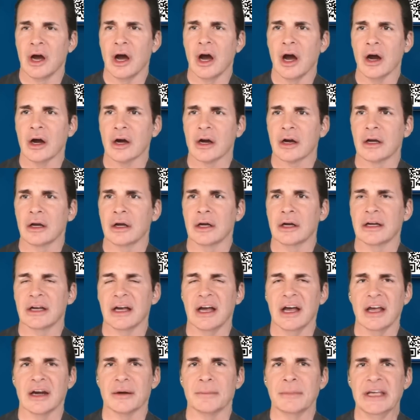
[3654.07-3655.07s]
Our
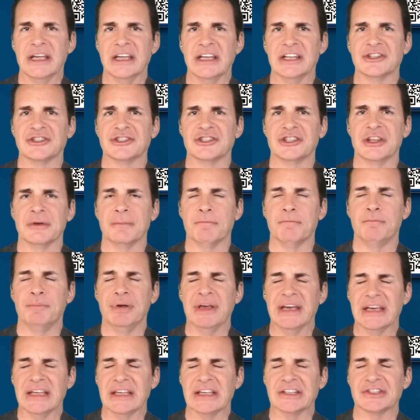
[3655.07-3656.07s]
economy is the
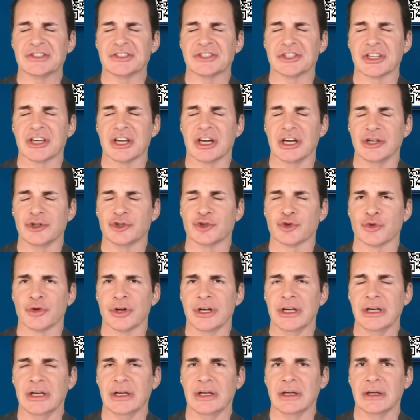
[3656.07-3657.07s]
biggest
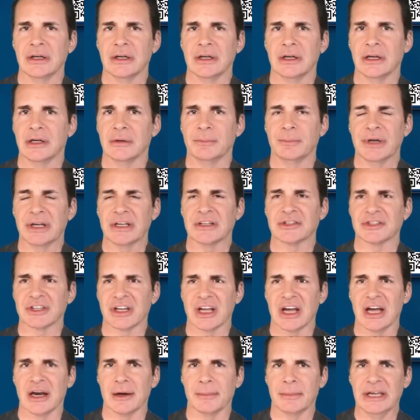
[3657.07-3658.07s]
country, uh, biggest
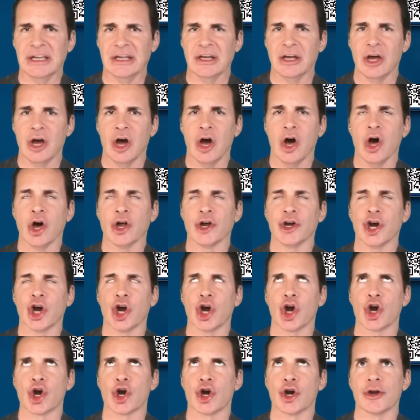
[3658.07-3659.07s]
economy on
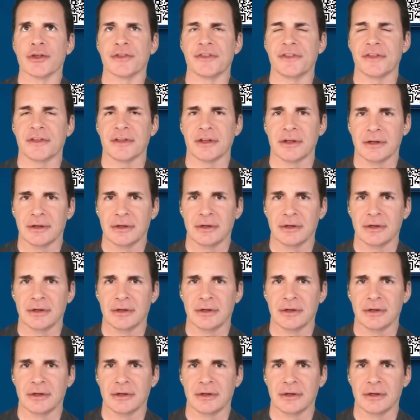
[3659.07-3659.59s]
earth.